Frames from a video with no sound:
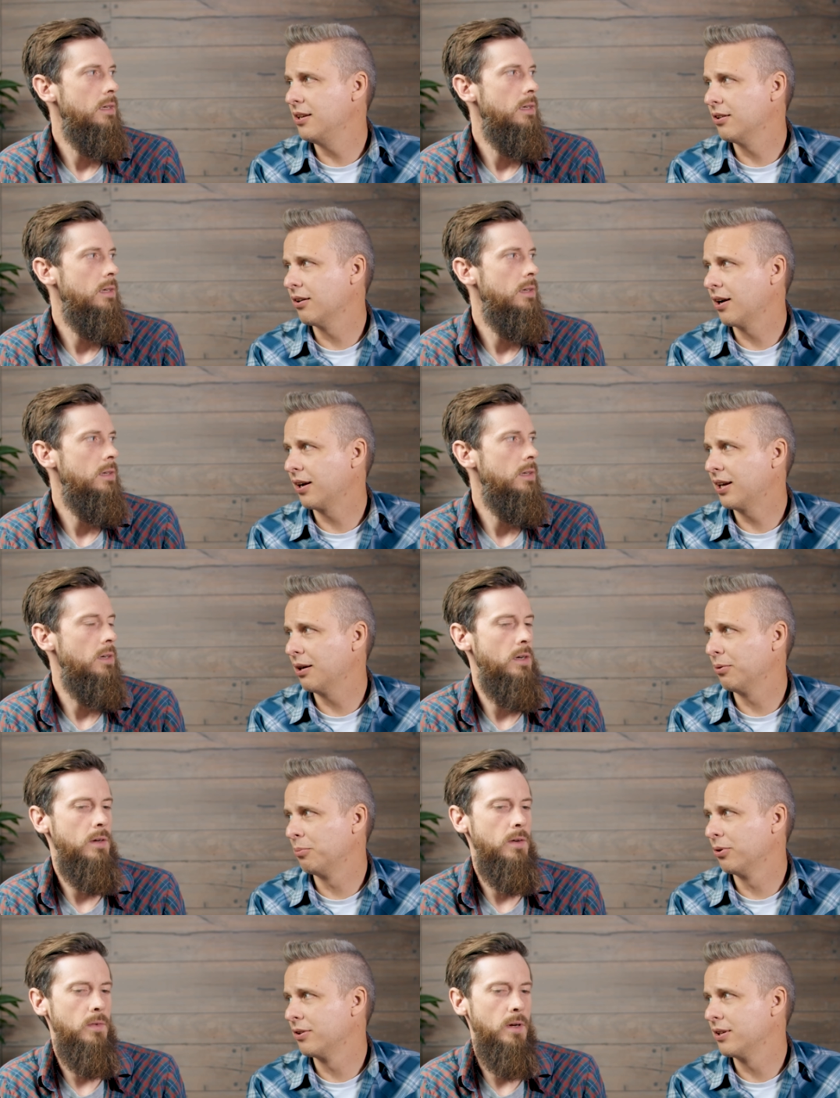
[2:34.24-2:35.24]
Speaker 1: here. I can't
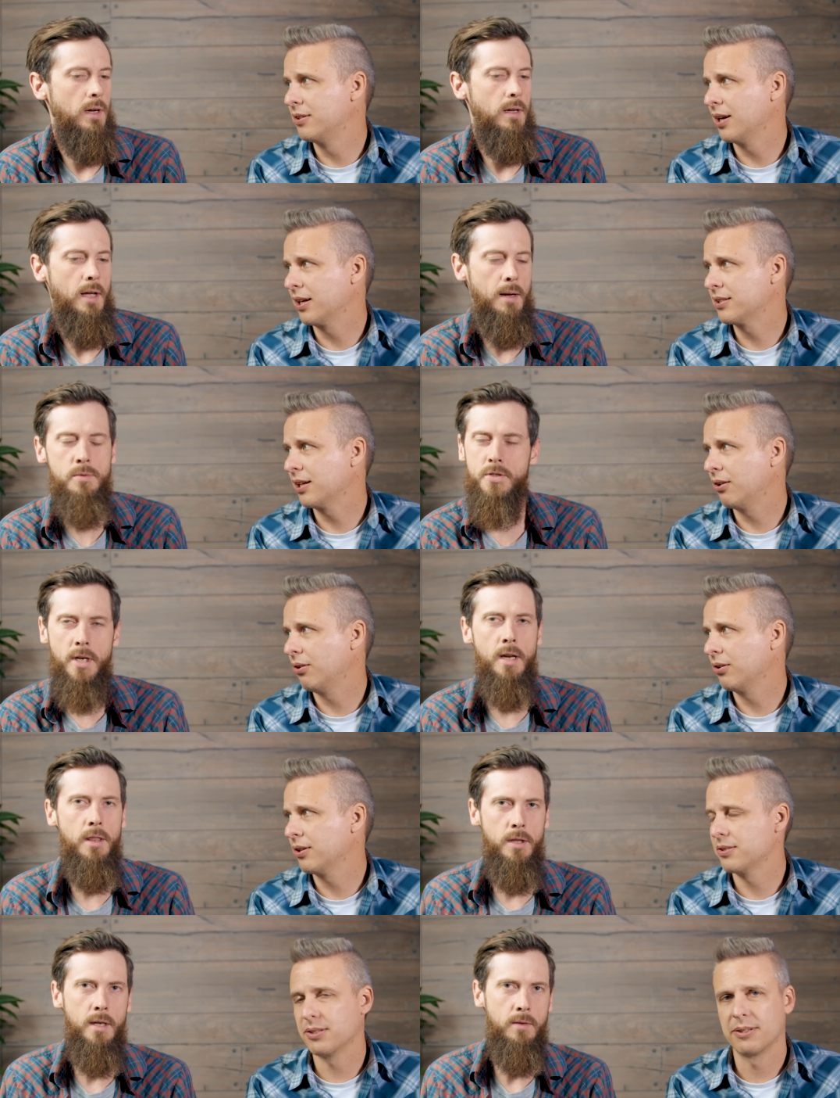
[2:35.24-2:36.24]
remember in the text. I was
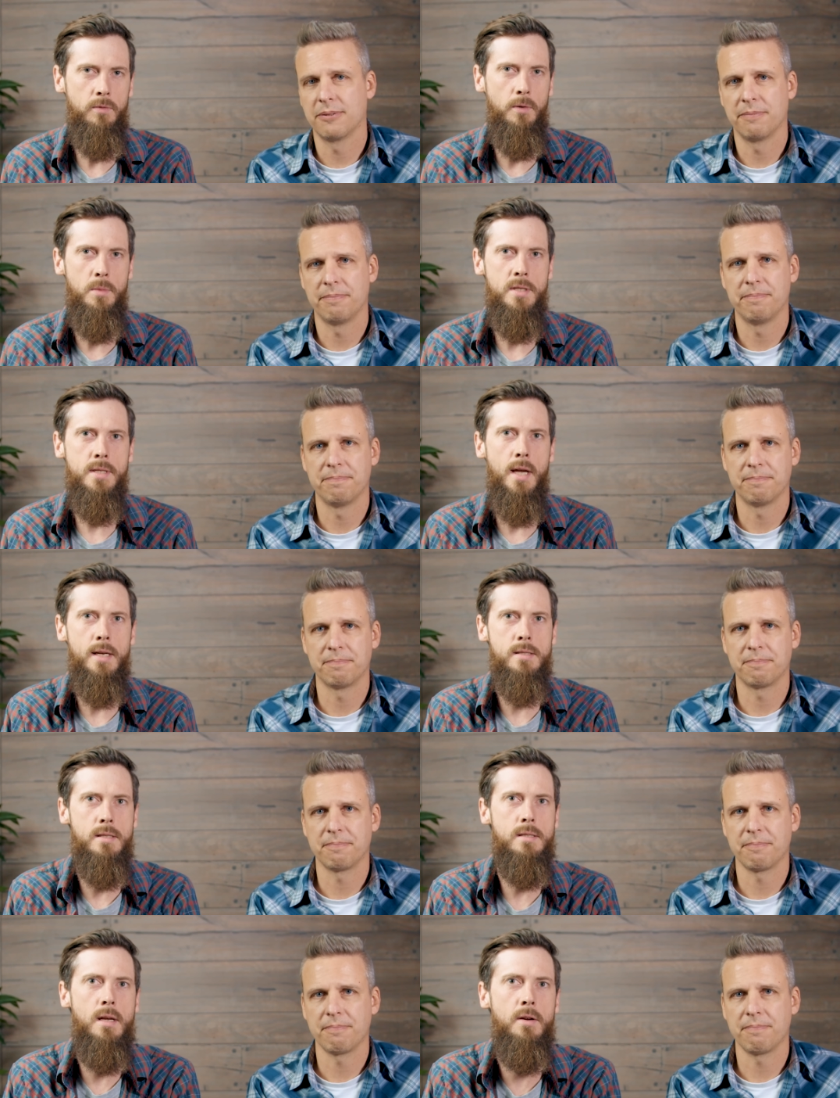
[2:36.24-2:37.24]
trying to
Speaker 2: think from the
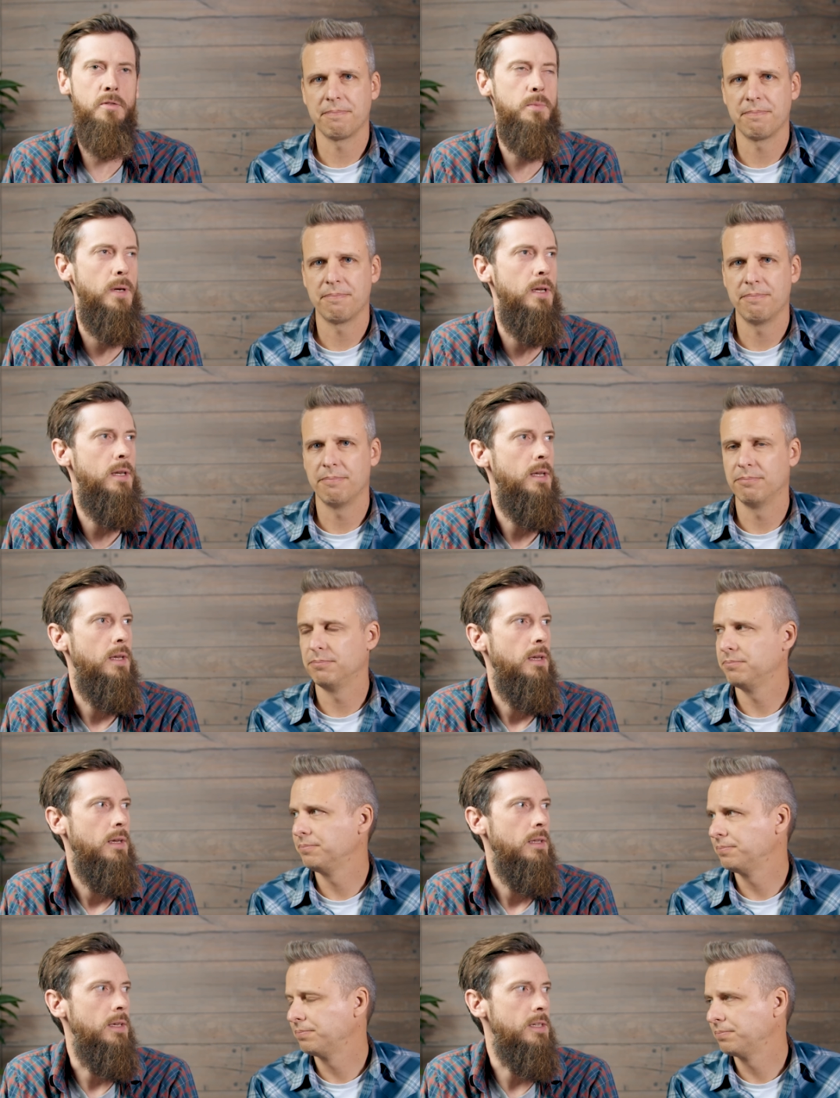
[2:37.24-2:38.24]
text itself, but
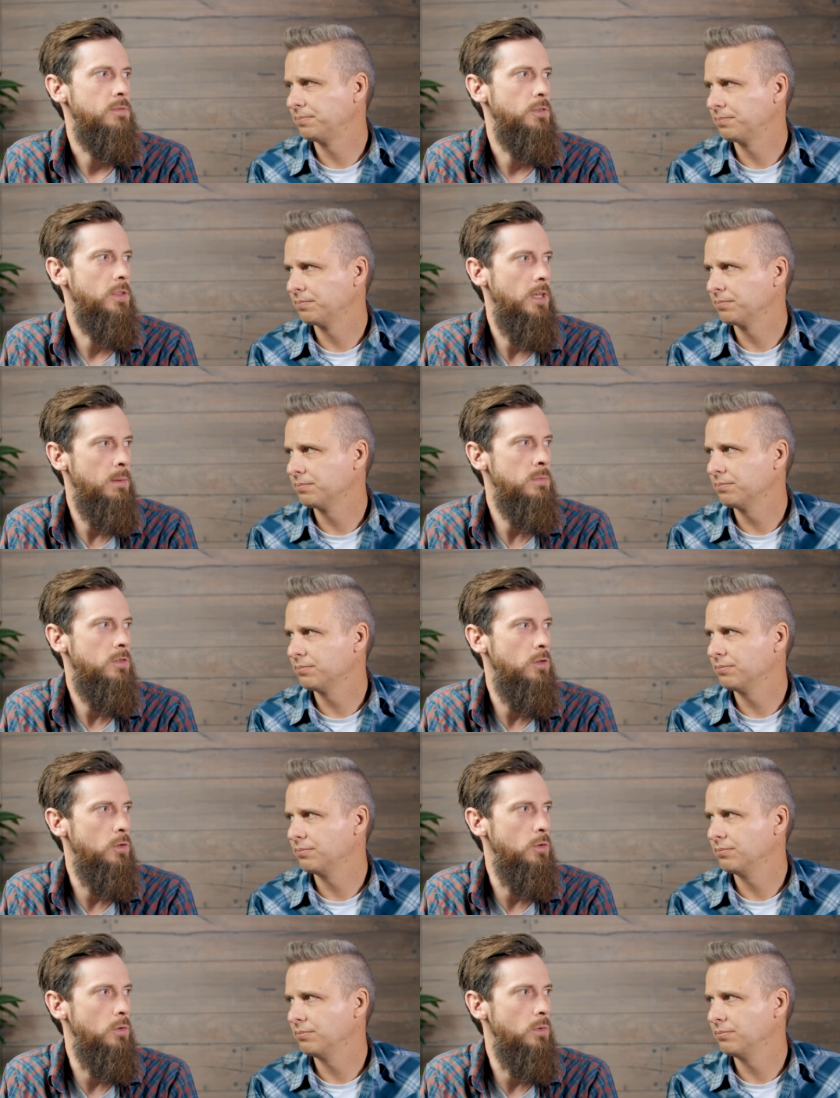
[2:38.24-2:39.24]
like for them
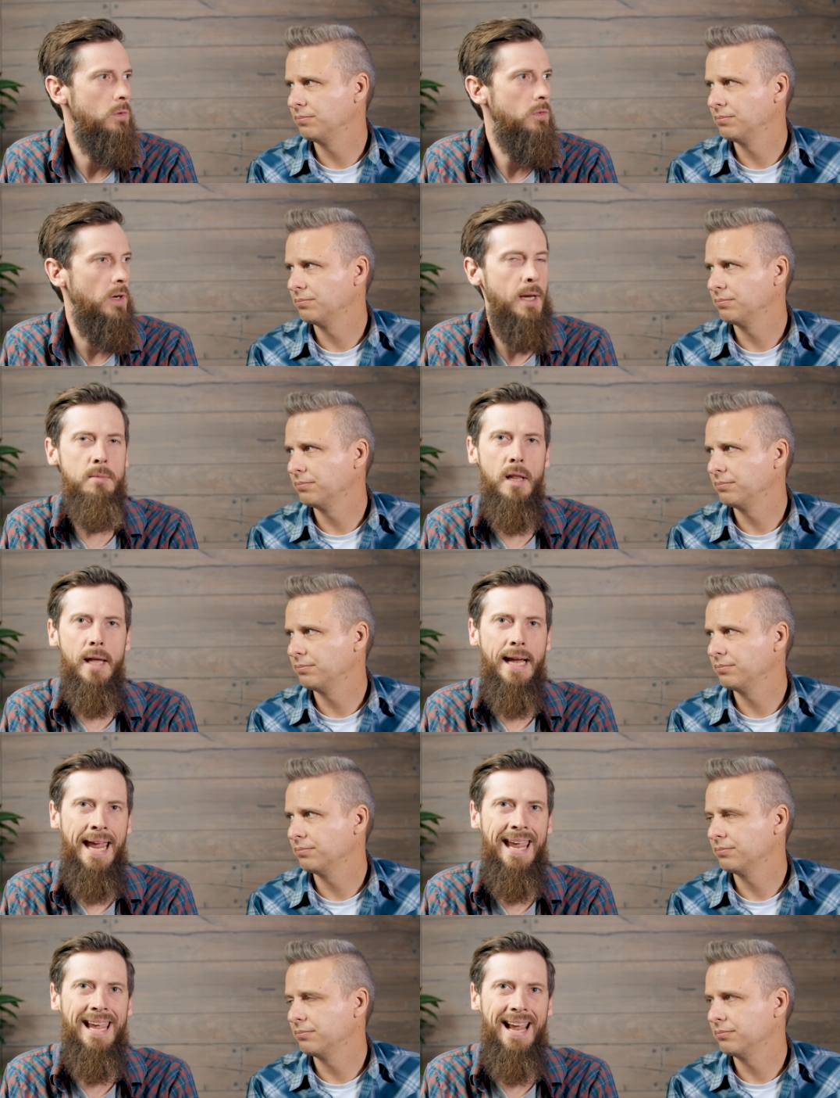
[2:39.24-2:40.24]
to, for him to
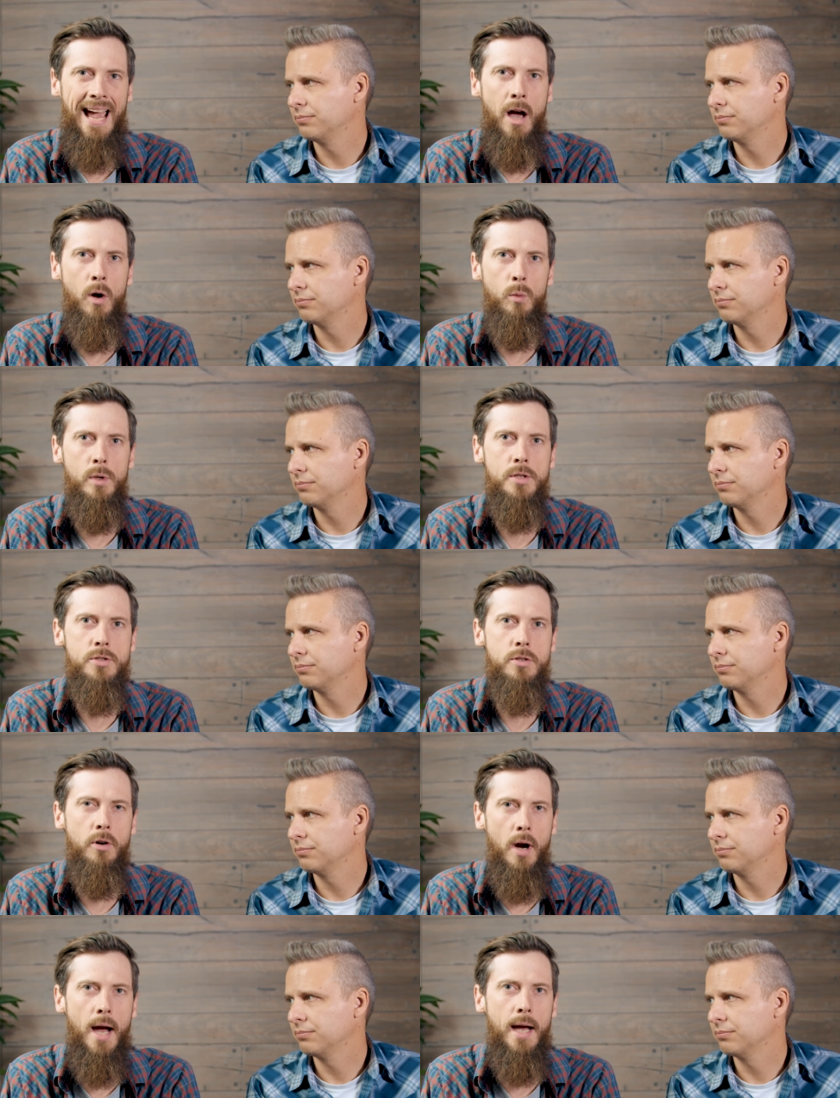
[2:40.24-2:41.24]
like hang out with
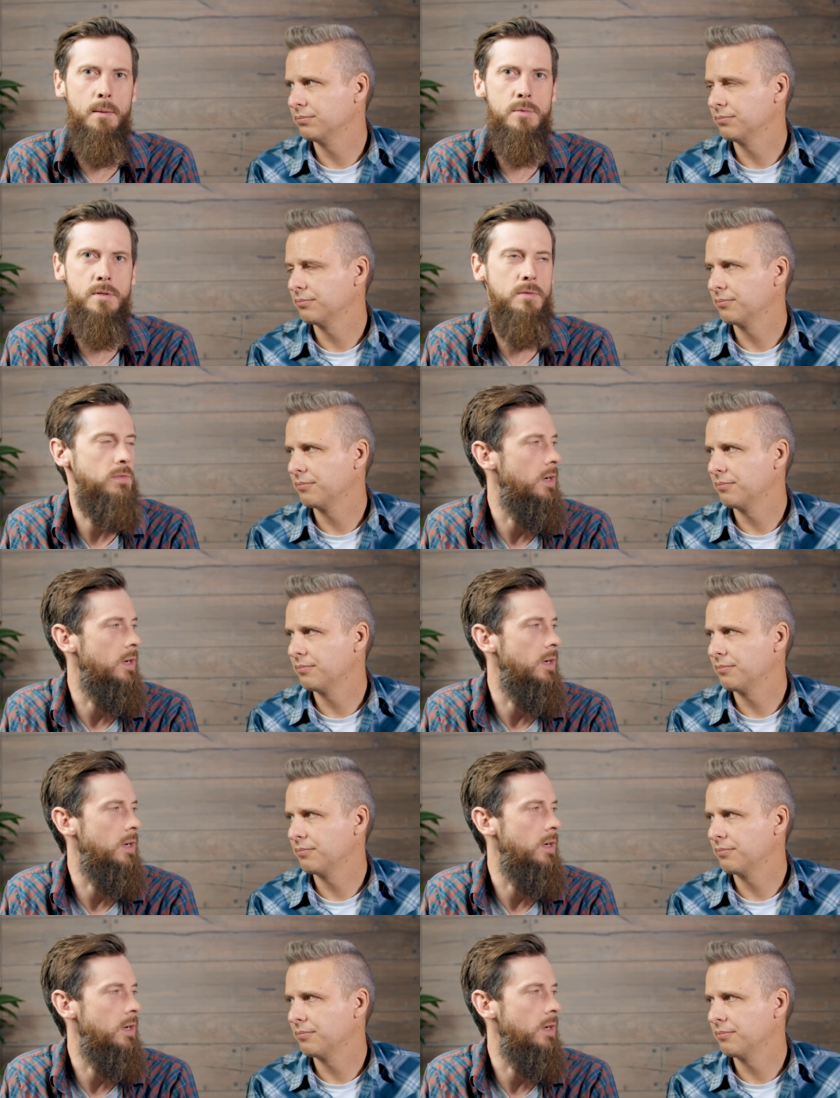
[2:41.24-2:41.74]
scribes and